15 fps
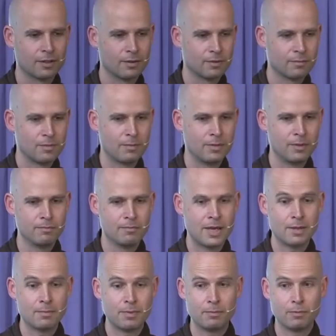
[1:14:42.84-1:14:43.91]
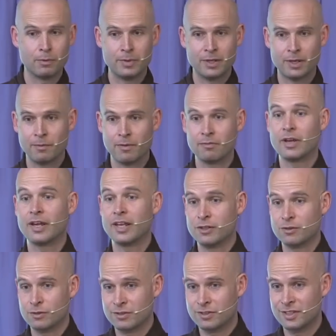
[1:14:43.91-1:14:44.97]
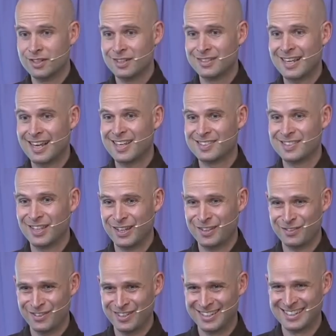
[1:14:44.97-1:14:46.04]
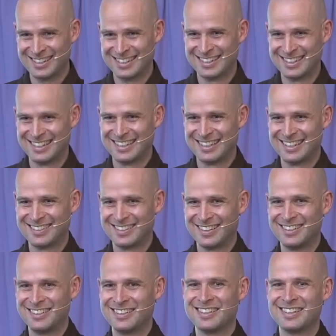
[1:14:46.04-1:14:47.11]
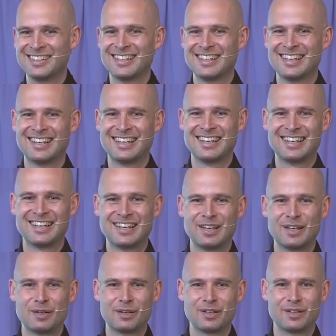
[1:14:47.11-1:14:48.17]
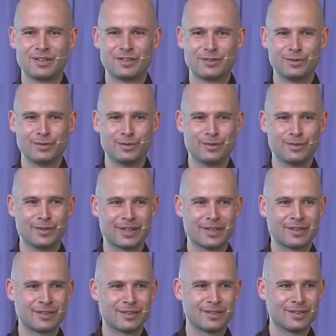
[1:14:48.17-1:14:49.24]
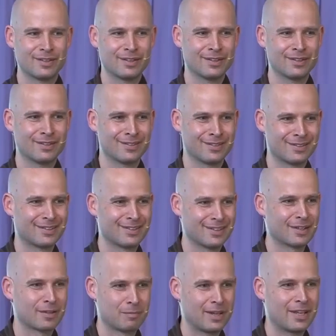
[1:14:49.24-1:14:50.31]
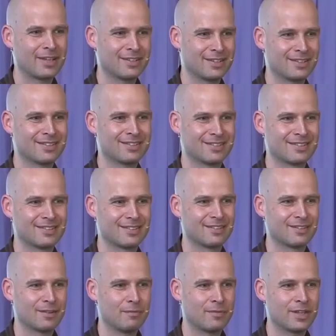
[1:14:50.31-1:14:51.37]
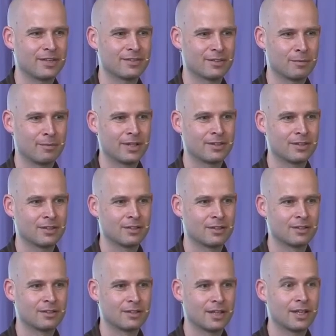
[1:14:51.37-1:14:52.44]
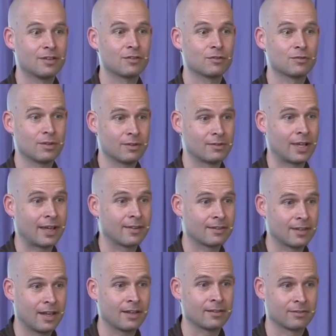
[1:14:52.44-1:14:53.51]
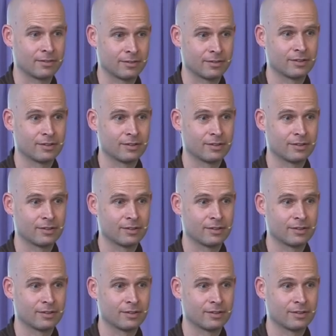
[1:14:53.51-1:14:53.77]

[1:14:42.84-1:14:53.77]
maybe many people becoming very interested in Thai's life suddenly, to explain some things about the history of Thai's life.